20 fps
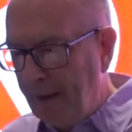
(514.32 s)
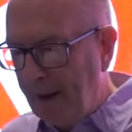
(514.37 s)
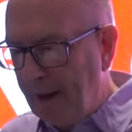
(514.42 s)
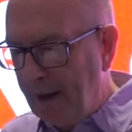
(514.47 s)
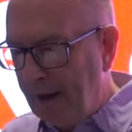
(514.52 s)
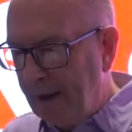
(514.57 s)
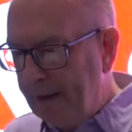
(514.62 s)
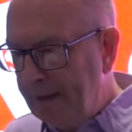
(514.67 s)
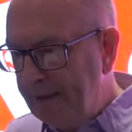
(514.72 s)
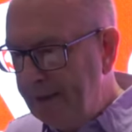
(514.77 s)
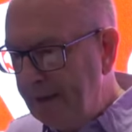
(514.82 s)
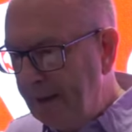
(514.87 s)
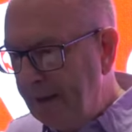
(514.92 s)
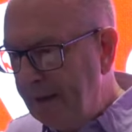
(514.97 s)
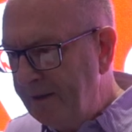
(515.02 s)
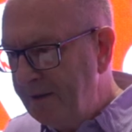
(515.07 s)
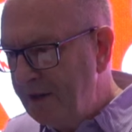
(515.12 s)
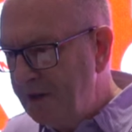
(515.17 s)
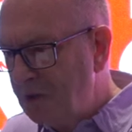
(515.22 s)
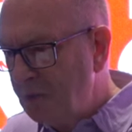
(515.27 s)
And
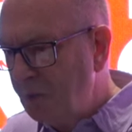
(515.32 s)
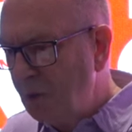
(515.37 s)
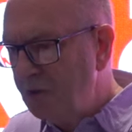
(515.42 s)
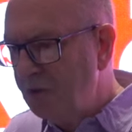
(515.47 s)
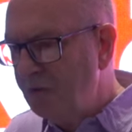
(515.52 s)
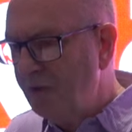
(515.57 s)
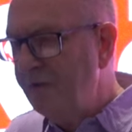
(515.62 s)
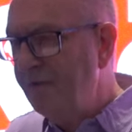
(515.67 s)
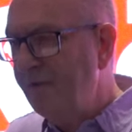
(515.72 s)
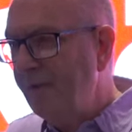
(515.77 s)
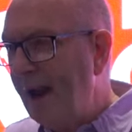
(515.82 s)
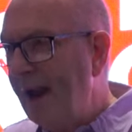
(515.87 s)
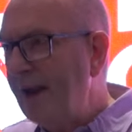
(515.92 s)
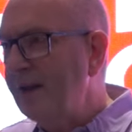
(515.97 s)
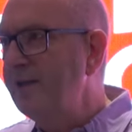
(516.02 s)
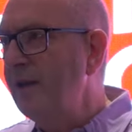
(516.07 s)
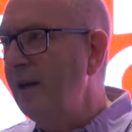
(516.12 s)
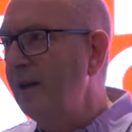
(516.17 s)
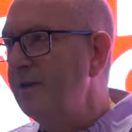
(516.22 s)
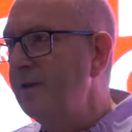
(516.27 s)
uh, this was
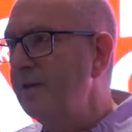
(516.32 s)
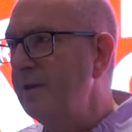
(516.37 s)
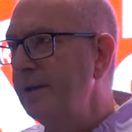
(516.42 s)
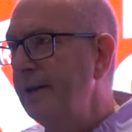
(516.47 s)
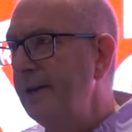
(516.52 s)
reflected